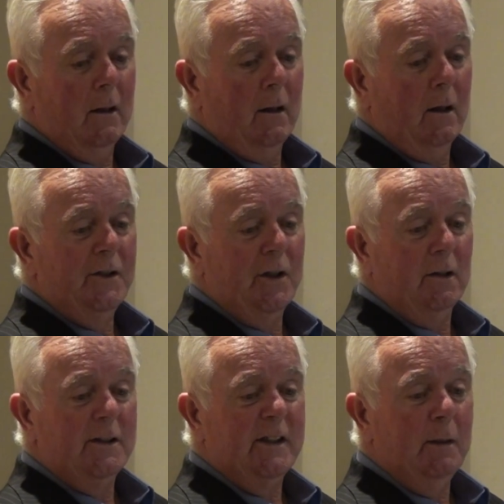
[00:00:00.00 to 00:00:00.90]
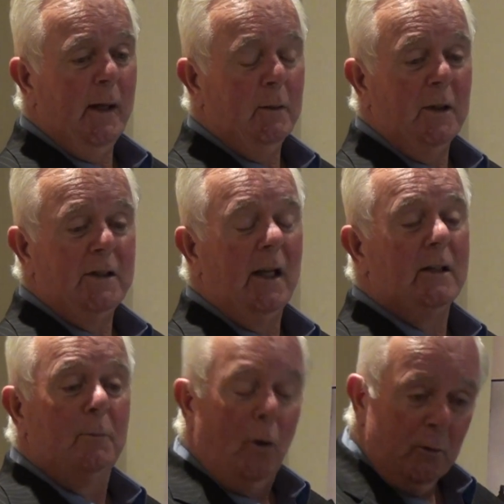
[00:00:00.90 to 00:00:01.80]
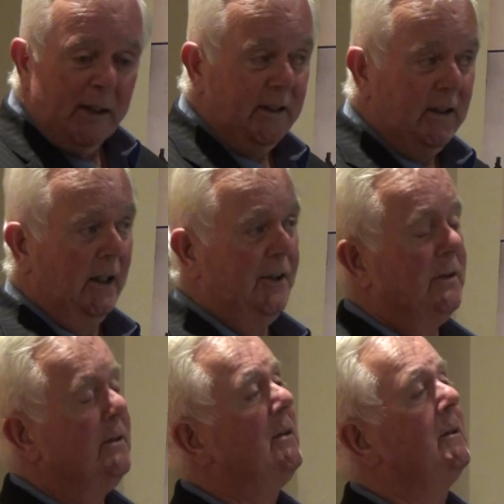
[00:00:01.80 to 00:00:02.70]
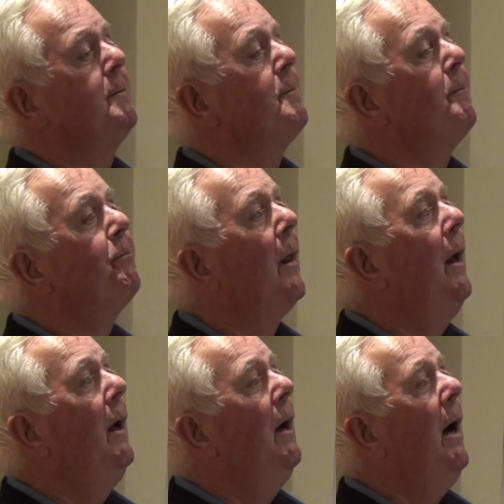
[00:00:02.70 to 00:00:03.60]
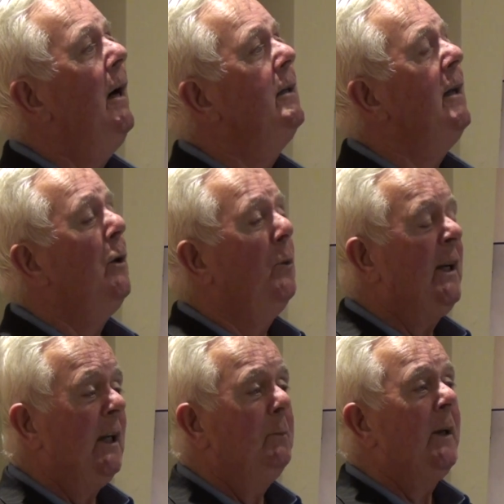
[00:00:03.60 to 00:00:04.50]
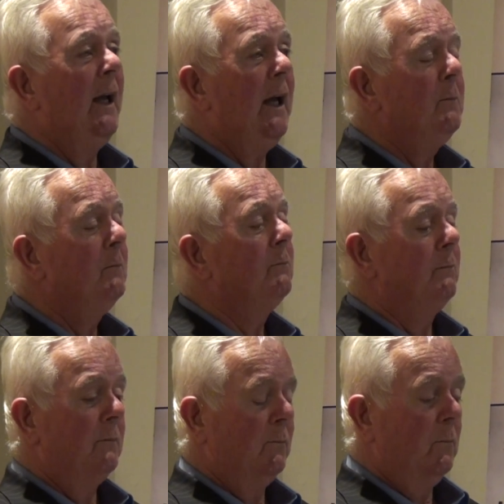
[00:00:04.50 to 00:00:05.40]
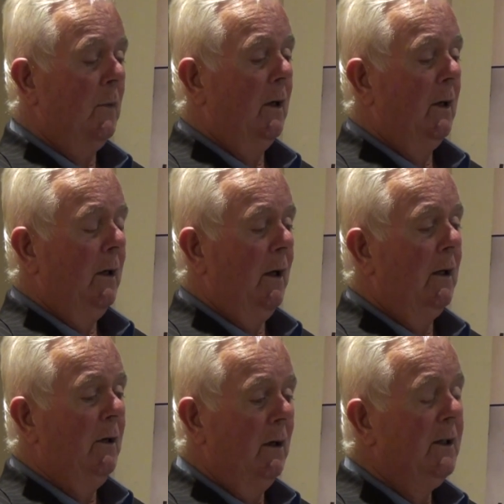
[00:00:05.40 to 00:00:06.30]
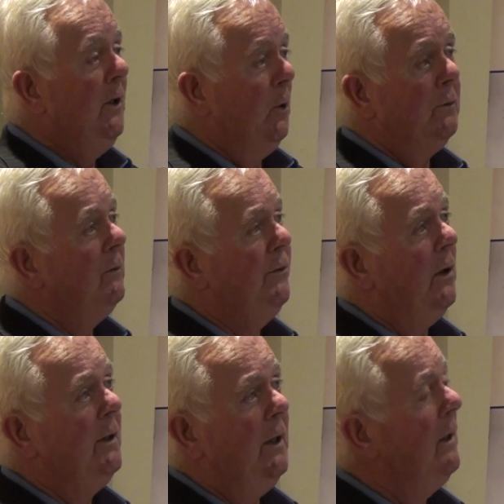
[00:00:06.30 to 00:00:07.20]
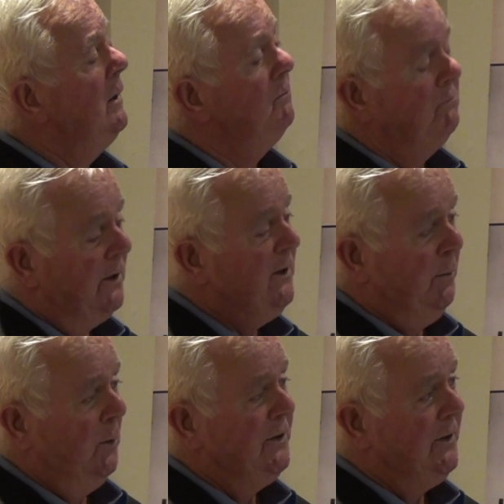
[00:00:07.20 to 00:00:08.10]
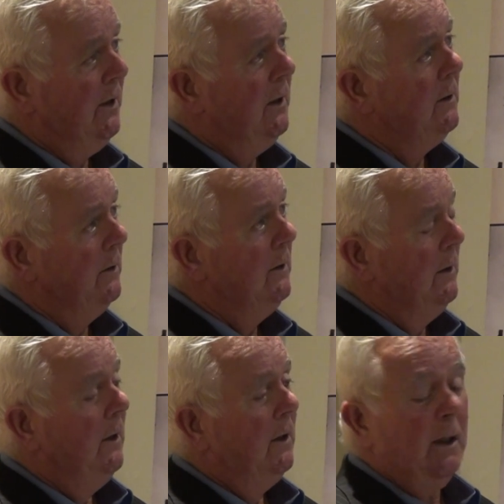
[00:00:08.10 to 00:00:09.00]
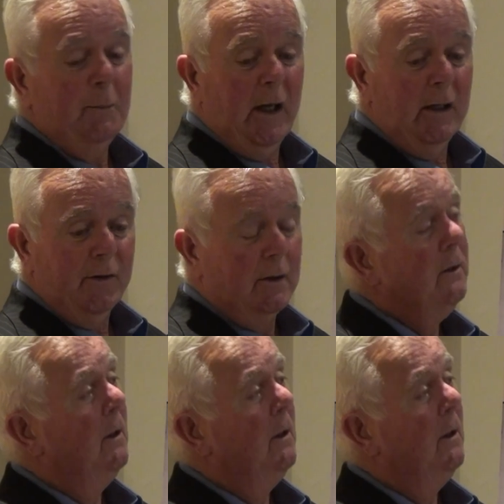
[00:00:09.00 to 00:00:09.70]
Irish RIC men, which led to more resignations. And they quickly became, in Ireland, known for their, I suppose, their behaviour.